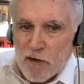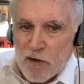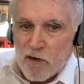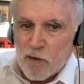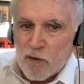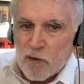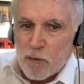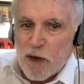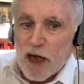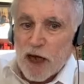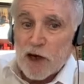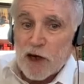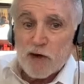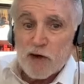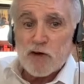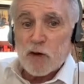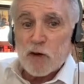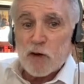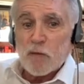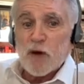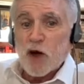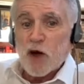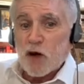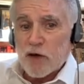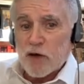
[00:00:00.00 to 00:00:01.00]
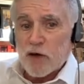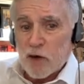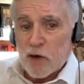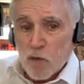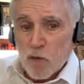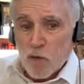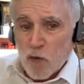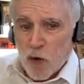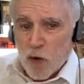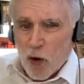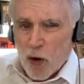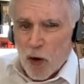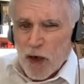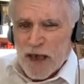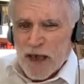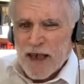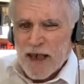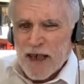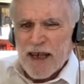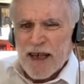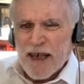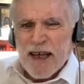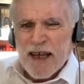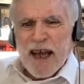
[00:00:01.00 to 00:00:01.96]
of the Spanish-American War,